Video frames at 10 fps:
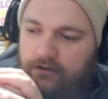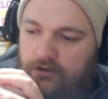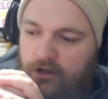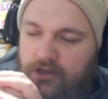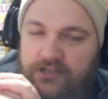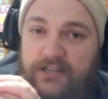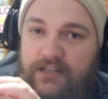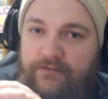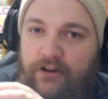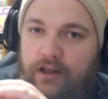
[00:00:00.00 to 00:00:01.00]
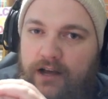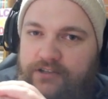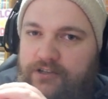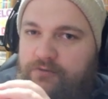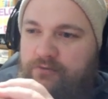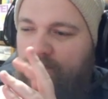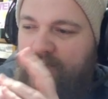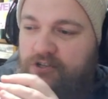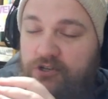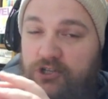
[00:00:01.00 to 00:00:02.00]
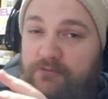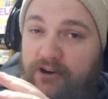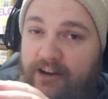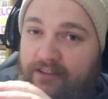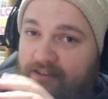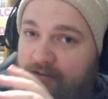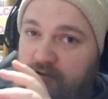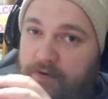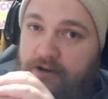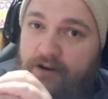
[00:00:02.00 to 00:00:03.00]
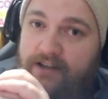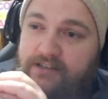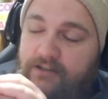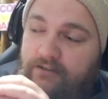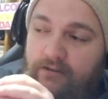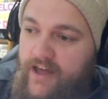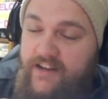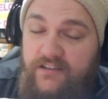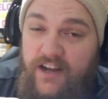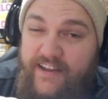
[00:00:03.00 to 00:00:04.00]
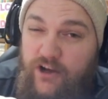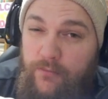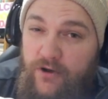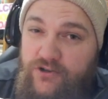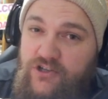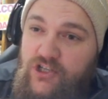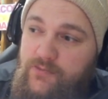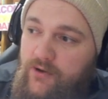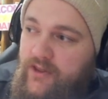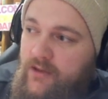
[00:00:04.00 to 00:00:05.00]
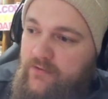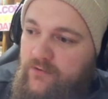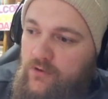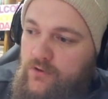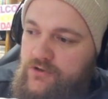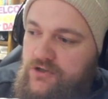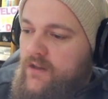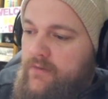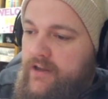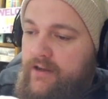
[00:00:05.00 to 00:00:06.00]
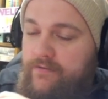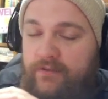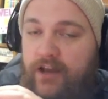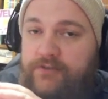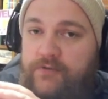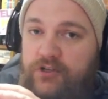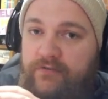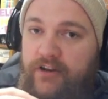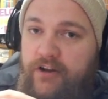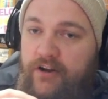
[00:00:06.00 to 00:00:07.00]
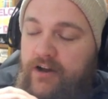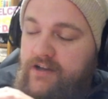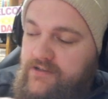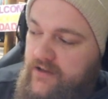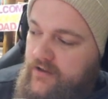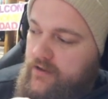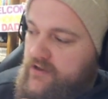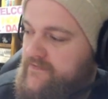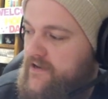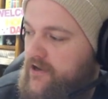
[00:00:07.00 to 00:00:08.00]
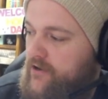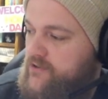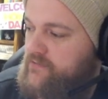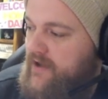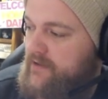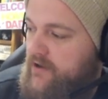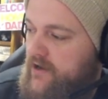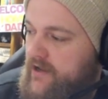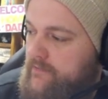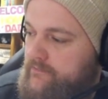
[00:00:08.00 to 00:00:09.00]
you know, the 6 different classes? Did you spot anything that was pretty crazy? Any nutty combos you can spot there before launch? But yeah, thanks for watching the video, guys. This video was made by